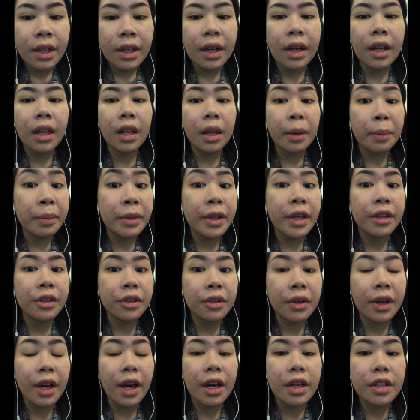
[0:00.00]
I'll update
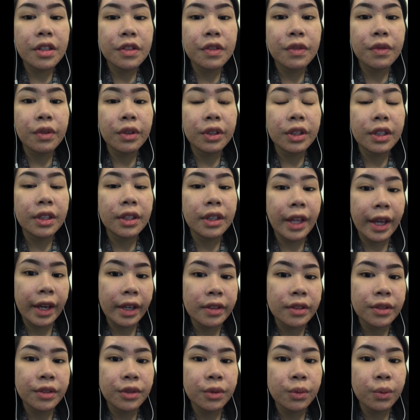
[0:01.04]
you guys for the
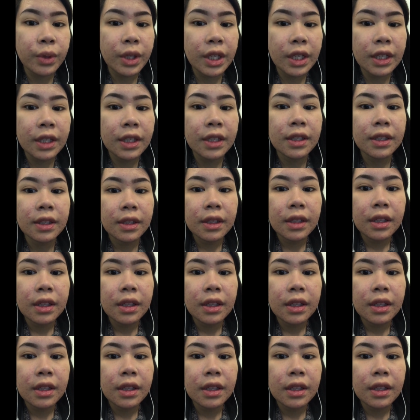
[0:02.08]
next week